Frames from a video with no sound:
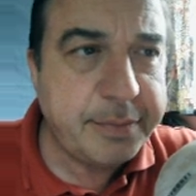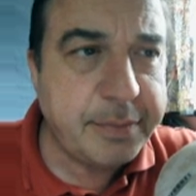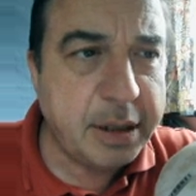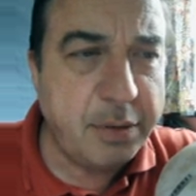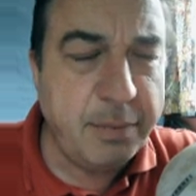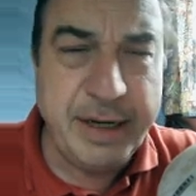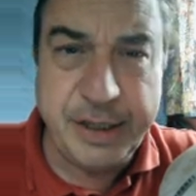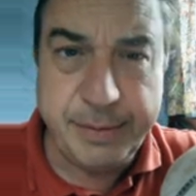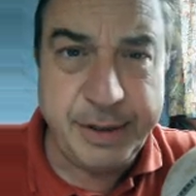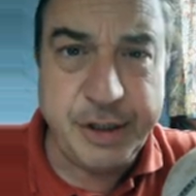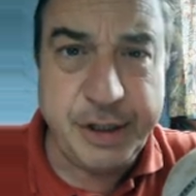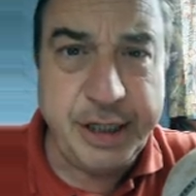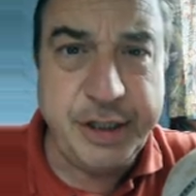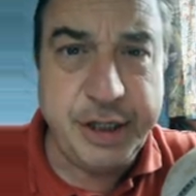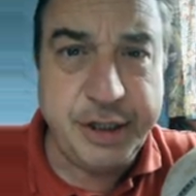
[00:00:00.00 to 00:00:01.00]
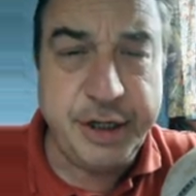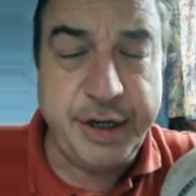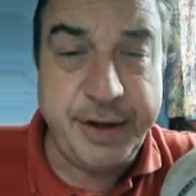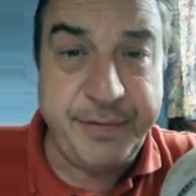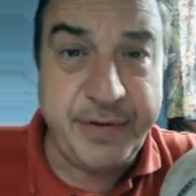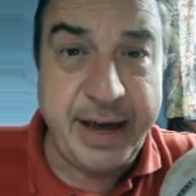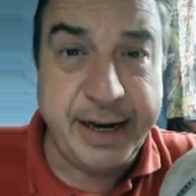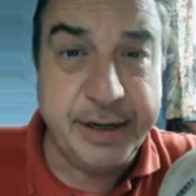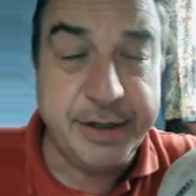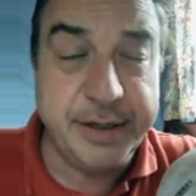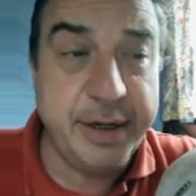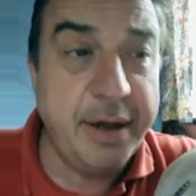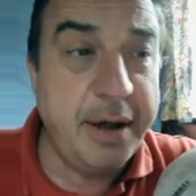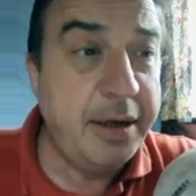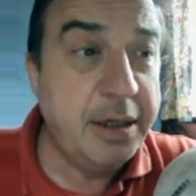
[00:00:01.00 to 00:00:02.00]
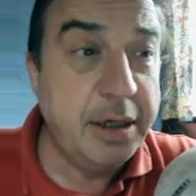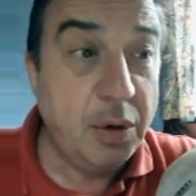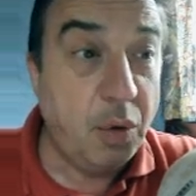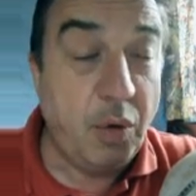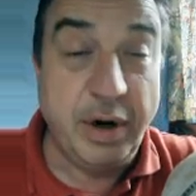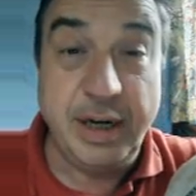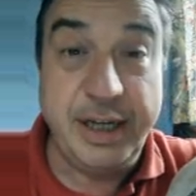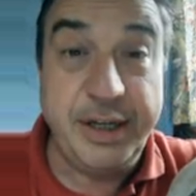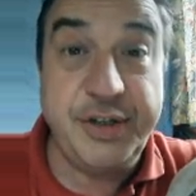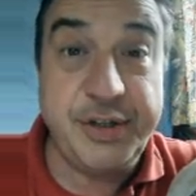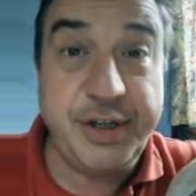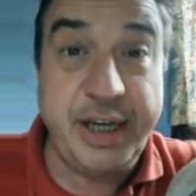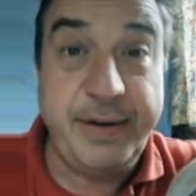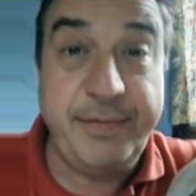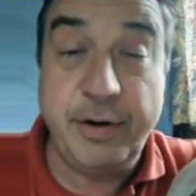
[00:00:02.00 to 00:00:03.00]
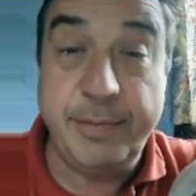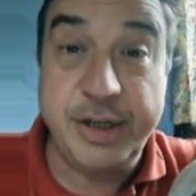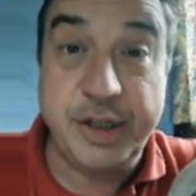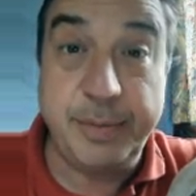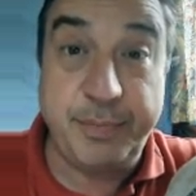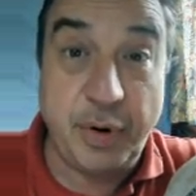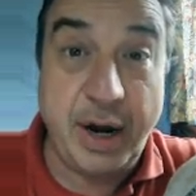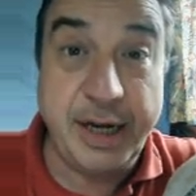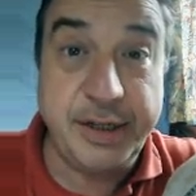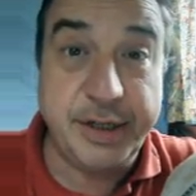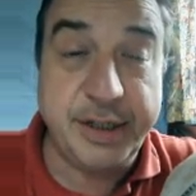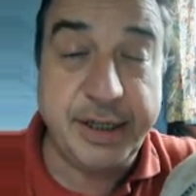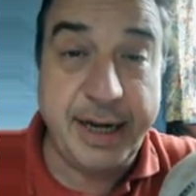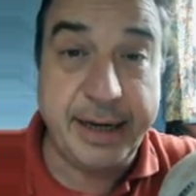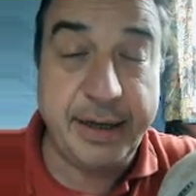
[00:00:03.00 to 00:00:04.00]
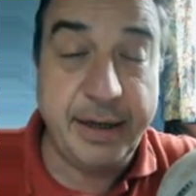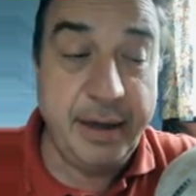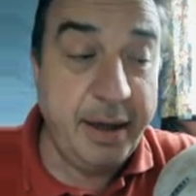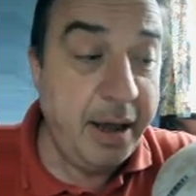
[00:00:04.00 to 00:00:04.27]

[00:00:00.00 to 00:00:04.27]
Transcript: It makes it much easier to defend, or at least see from a surprise attack.